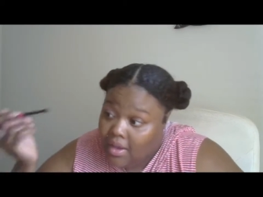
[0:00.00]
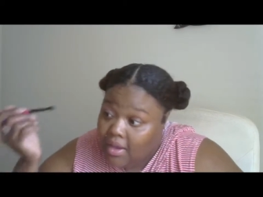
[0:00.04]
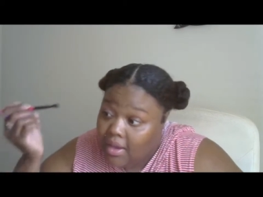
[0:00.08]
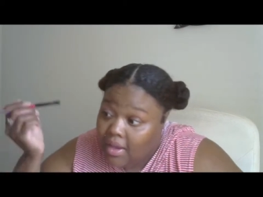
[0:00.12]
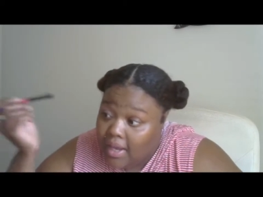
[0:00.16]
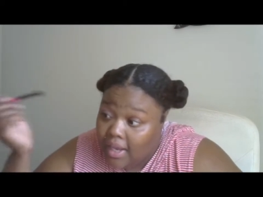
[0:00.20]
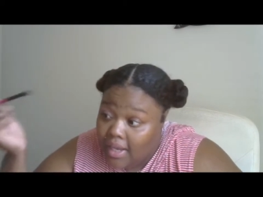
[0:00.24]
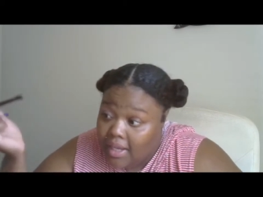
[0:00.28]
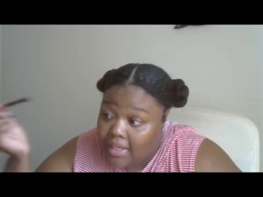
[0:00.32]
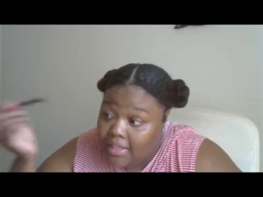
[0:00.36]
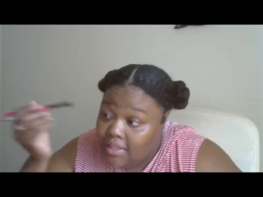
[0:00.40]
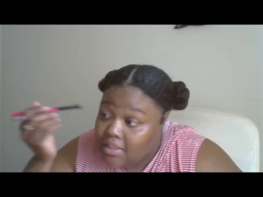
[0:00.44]

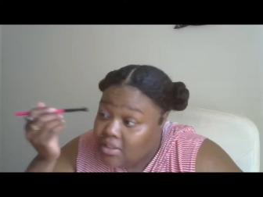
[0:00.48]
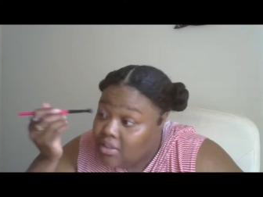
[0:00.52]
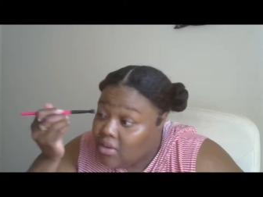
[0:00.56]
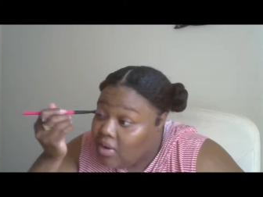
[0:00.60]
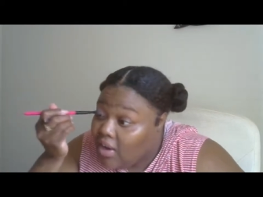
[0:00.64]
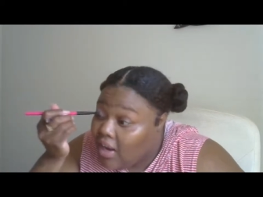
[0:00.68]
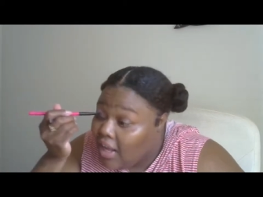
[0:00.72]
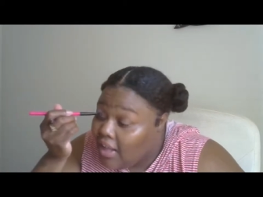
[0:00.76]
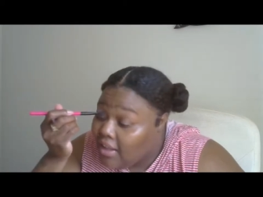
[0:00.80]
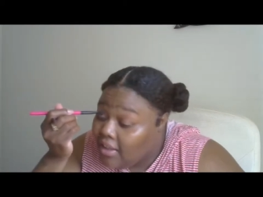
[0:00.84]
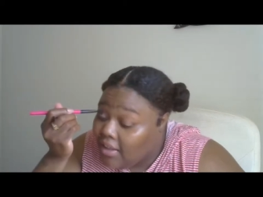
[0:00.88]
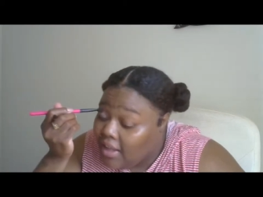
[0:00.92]
I still
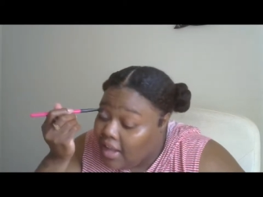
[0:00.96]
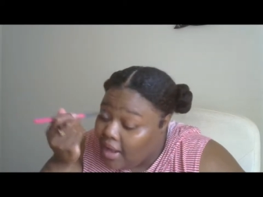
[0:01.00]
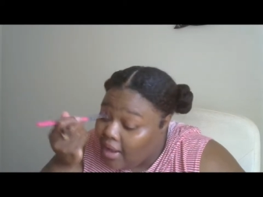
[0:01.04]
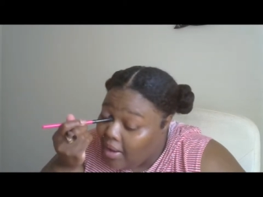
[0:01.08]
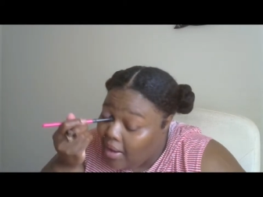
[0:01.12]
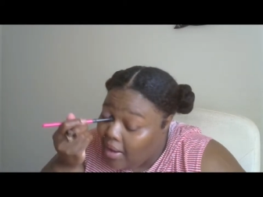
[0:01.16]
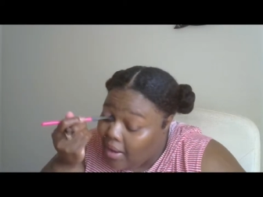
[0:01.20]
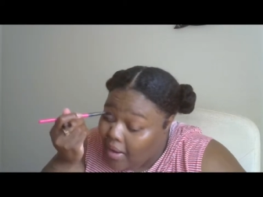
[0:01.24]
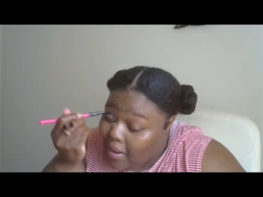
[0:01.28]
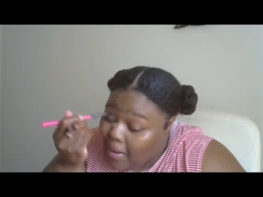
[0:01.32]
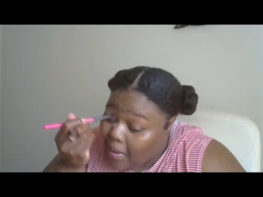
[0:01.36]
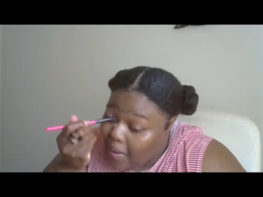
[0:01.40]
got
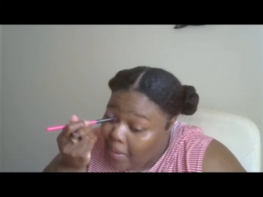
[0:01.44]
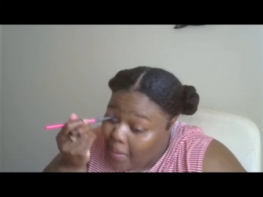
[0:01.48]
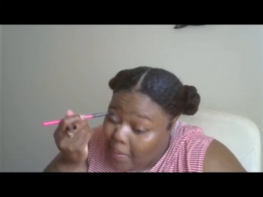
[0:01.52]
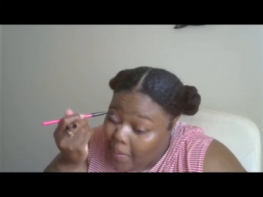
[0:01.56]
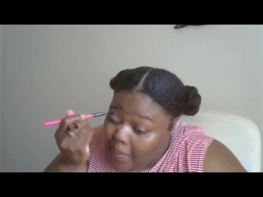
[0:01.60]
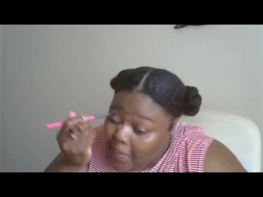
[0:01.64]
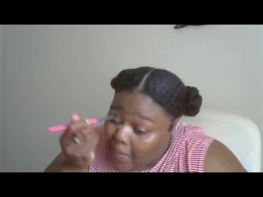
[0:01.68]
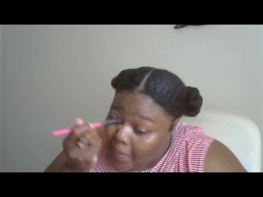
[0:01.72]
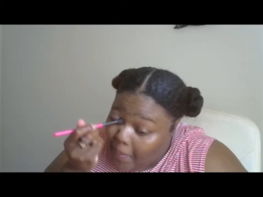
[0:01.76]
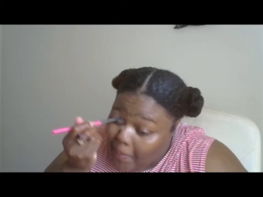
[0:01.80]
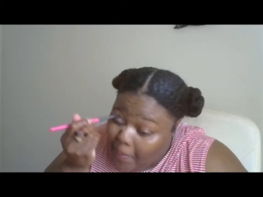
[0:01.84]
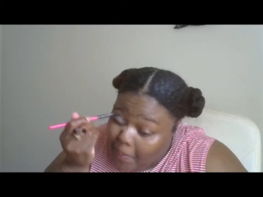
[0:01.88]
that
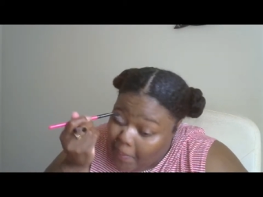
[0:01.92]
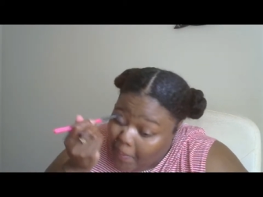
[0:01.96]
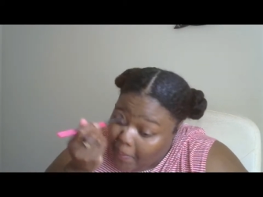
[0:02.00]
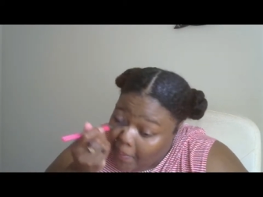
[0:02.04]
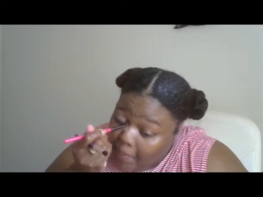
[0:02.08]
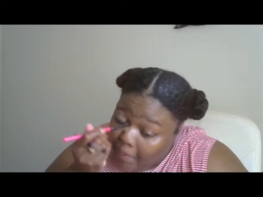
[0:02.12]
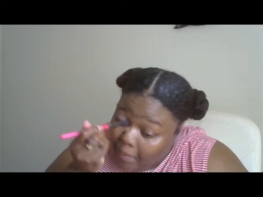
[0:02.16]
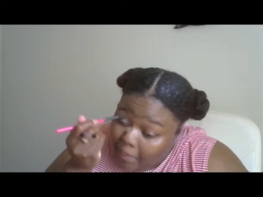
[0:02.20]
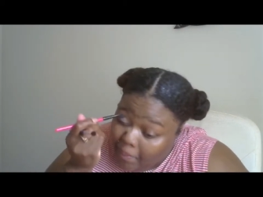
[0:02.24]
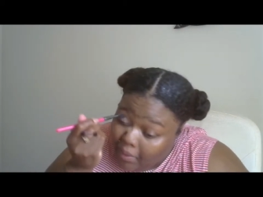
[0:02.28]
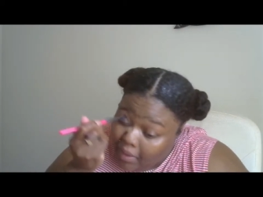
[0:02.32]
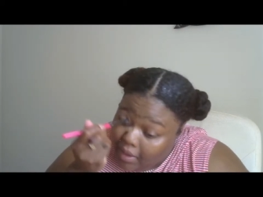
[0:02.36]

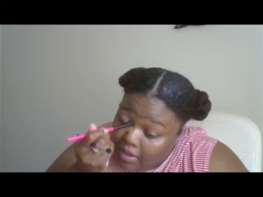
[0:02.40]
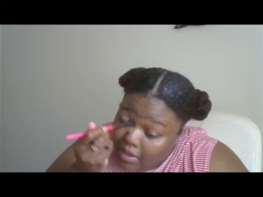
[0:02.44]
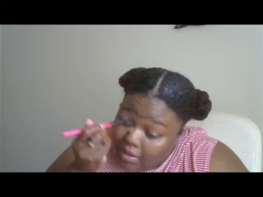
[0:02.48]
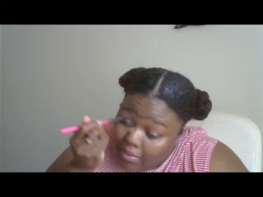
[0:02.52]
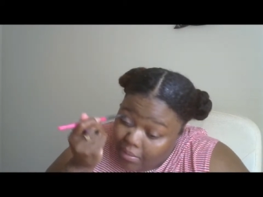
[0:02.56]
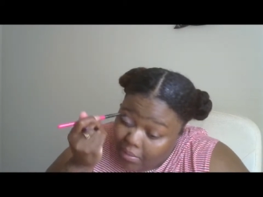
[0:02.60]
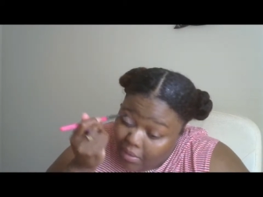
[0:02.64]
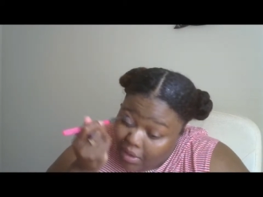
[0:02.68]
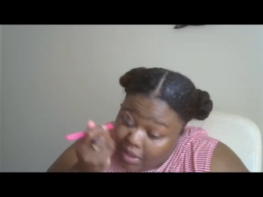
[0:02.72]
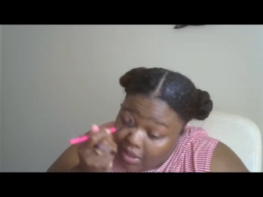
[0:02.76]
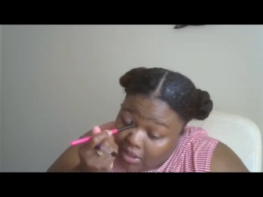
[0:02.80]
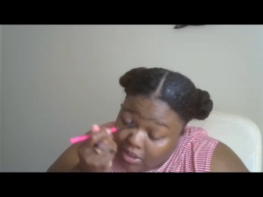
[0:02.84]

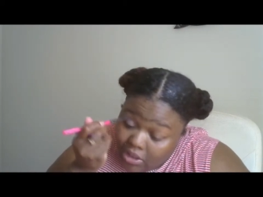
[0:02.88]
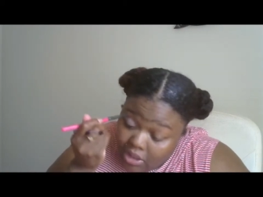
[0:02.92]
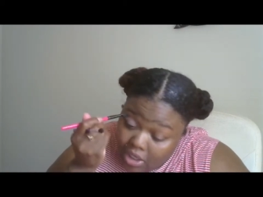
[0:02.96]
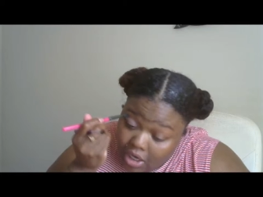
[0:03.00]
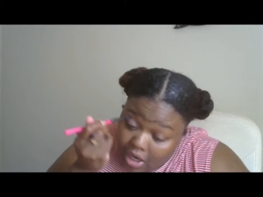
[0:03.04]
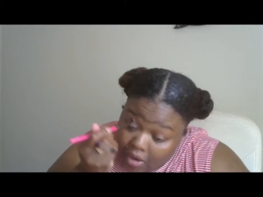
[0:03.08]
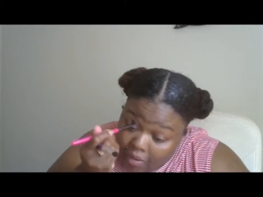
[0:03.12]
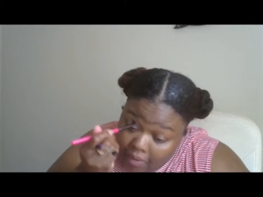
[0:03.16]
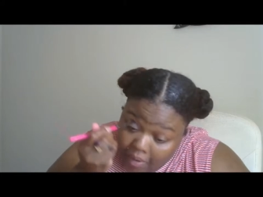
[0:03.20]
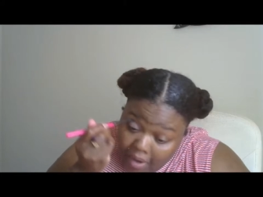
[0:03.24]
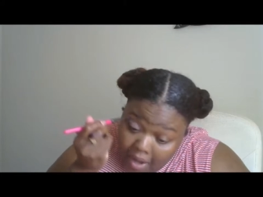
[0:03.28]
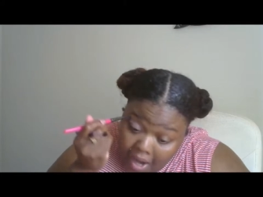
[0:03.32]
blending brush
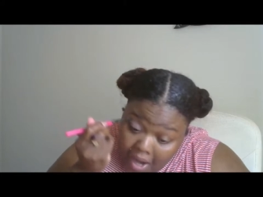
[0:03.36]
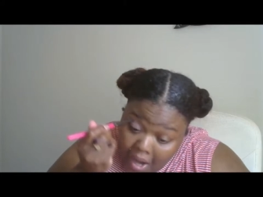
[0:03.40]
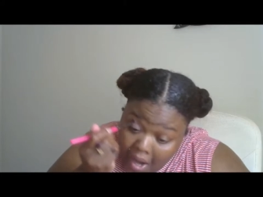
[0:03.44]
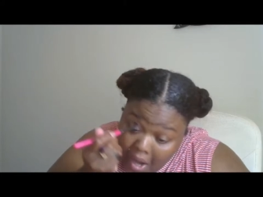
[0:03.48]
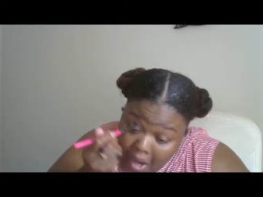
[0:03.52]
going.